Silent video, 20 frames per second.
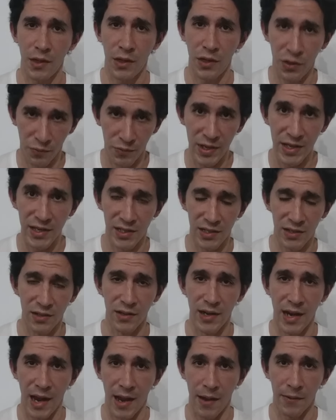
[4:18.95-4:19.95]
3
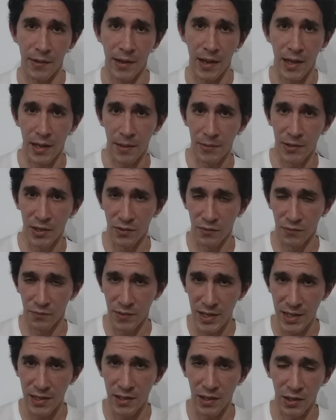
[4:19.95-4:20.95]
stood out, and I'm going to
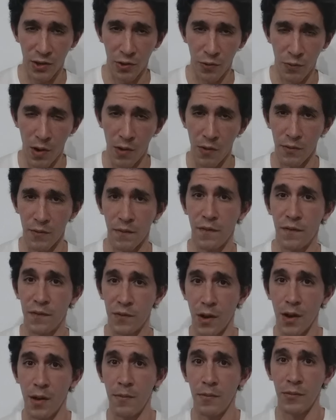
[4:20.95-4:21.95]
read a quote
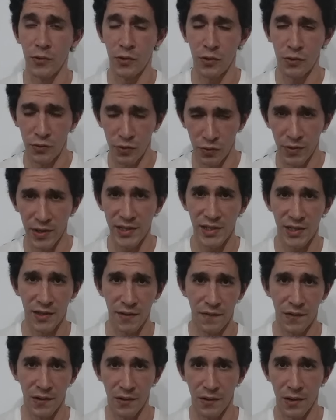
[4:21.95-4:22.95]
from
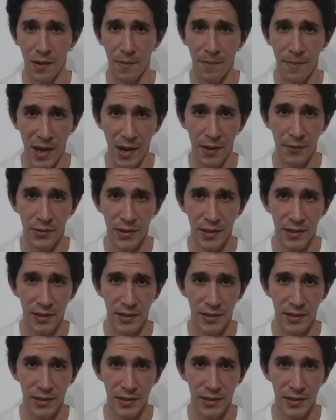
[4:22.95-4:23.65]
Christopher about